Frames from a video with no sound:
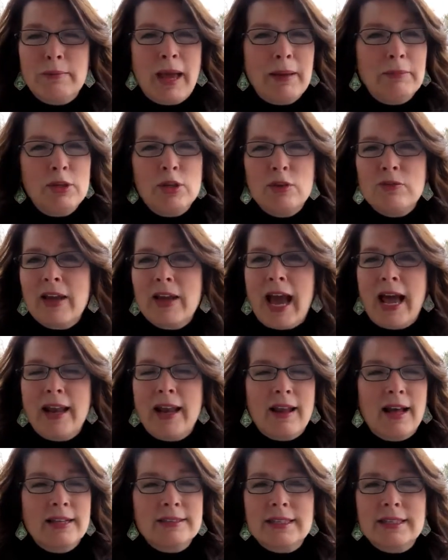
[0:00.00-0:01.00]
Maybe you've
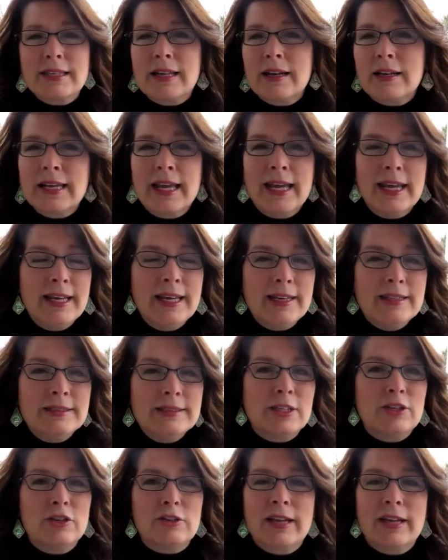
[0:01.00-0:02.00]
got lots of little
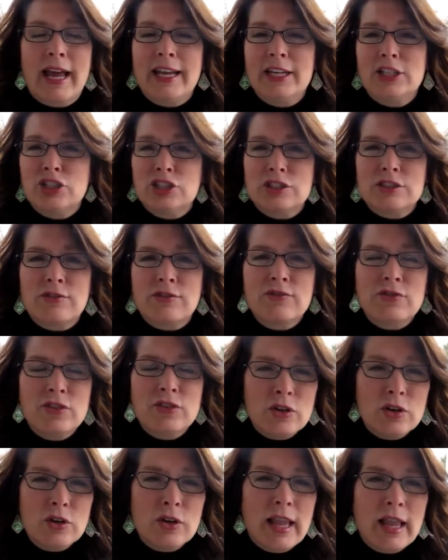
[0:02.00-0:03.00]
kids and your day is just
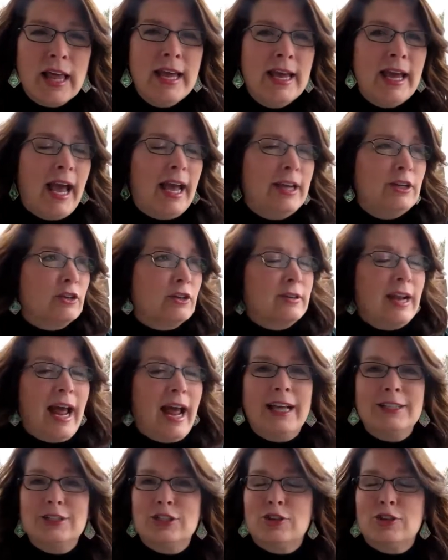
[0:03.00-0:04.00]
full, and your
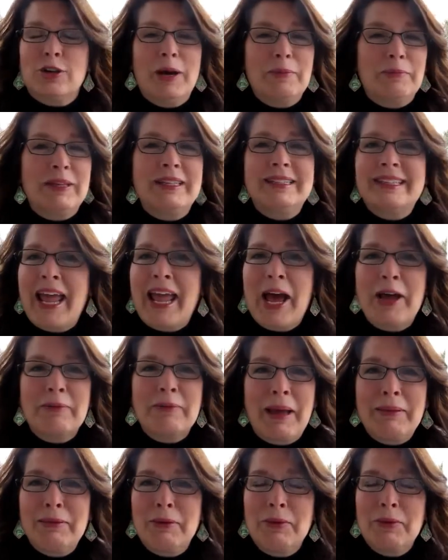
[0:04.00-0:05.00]
nights you're up and
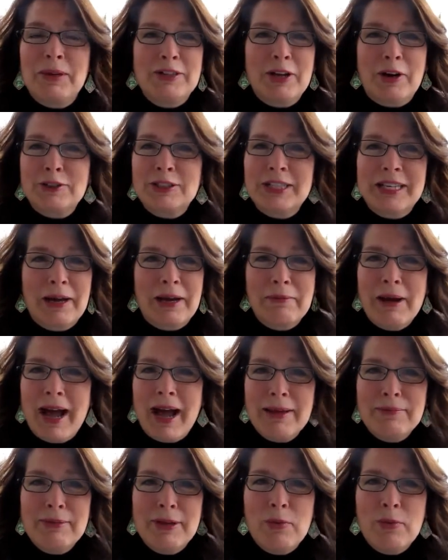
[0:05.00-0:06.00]
down, maybe with nursing a
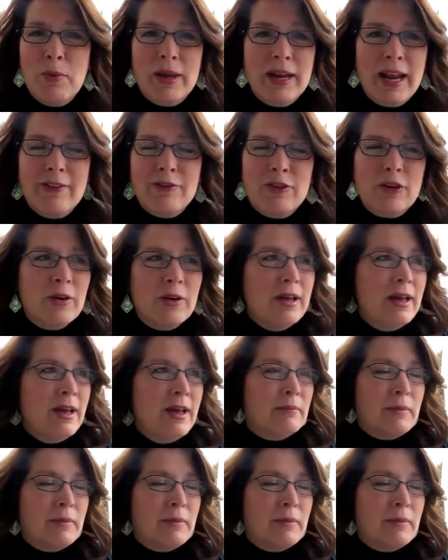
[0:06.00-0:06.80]
baby, whatever.